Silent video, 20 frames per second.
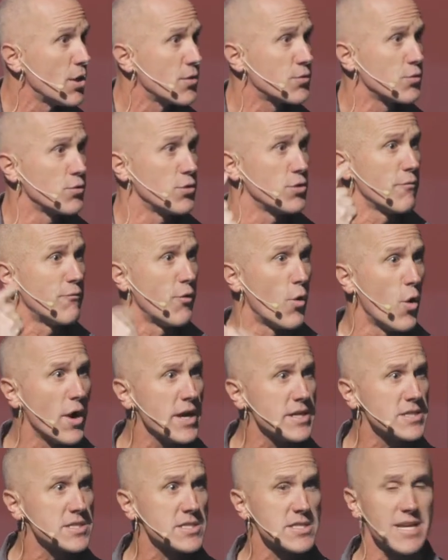through the
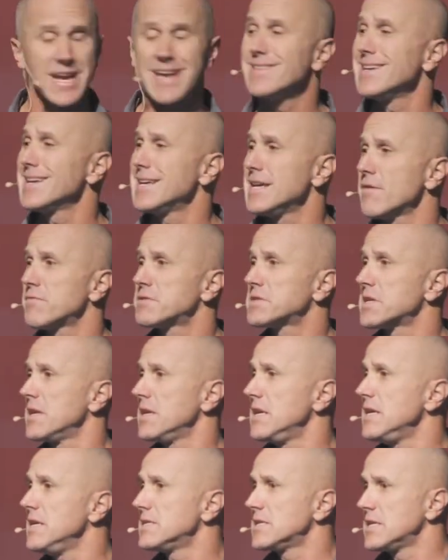voice and the gifts
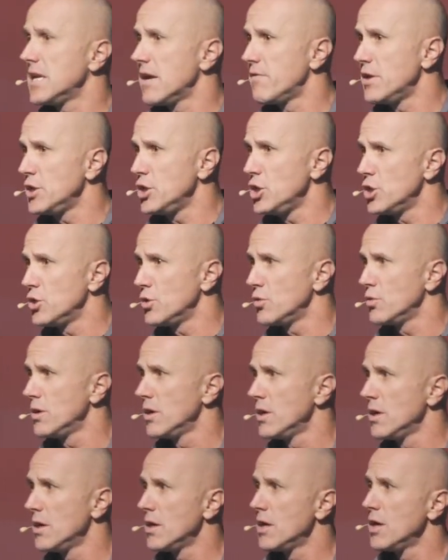that He's given you.
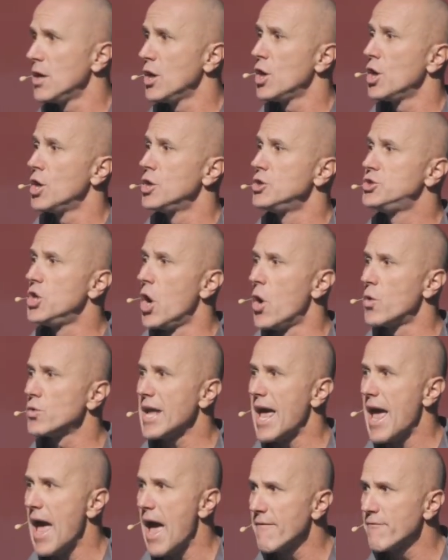
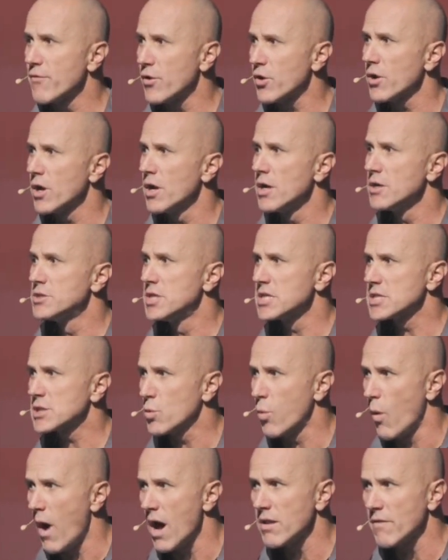Don't ever
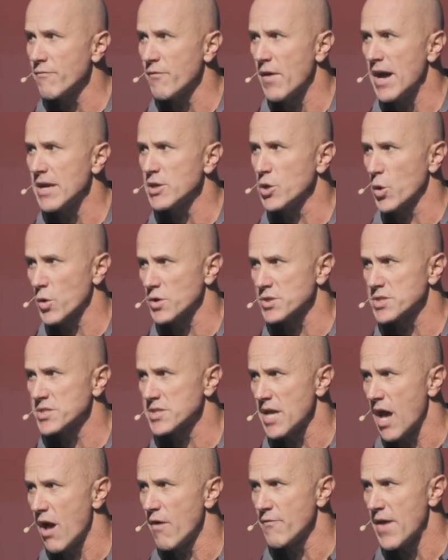disqualify
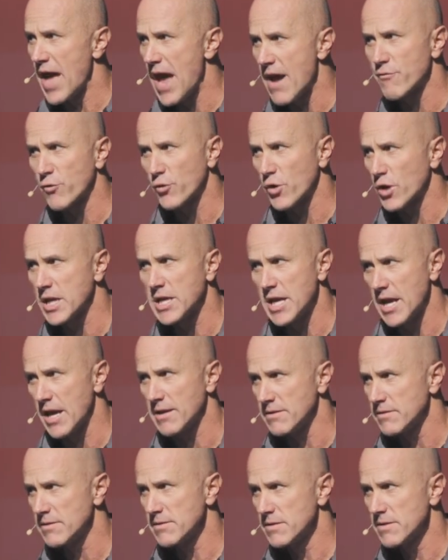yourself ever
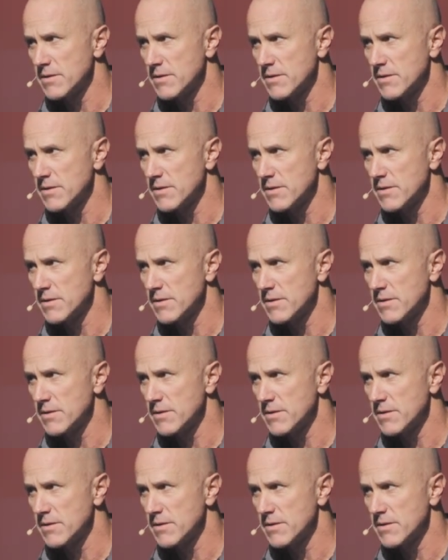again.